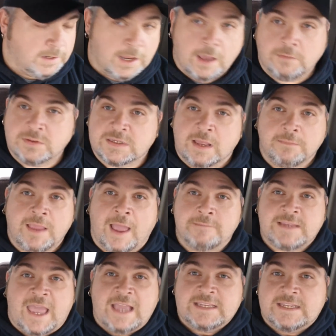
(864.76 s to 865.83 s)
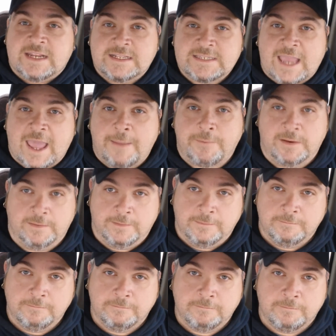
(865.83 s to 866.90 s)
You know, sometimes accidents happen.
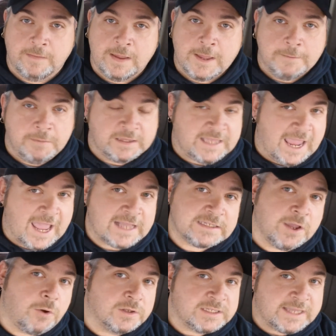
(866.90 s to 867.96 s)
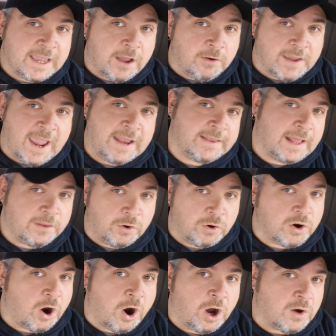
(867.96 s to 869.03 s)
But the asshole that's tailgating that
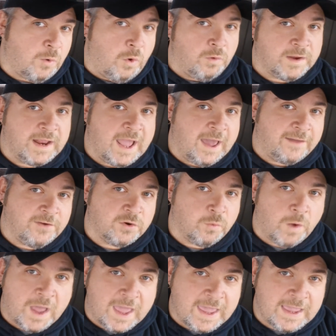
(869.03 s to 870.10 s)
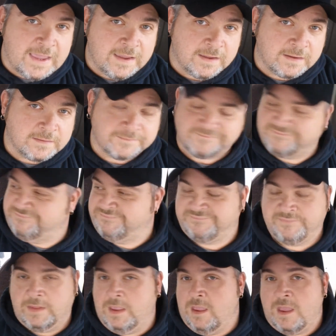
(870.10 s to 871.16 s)
little car won't get out of your way,
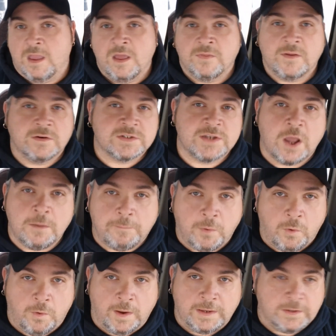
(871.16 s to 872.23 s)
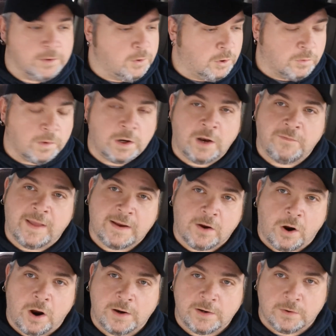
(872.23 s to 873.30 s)
there's no point. You're going to run over that
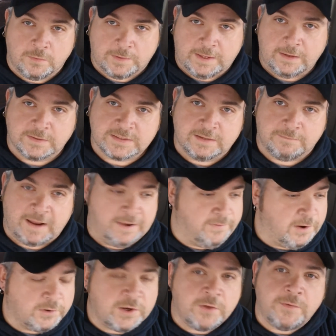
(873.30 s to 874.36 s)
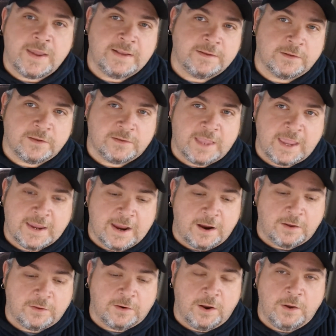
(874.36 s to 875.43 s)
car, you're going to kill somebody. They're too ignorant to take
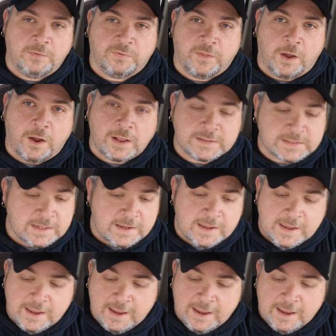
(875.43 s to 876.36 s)
care of their own thoughts,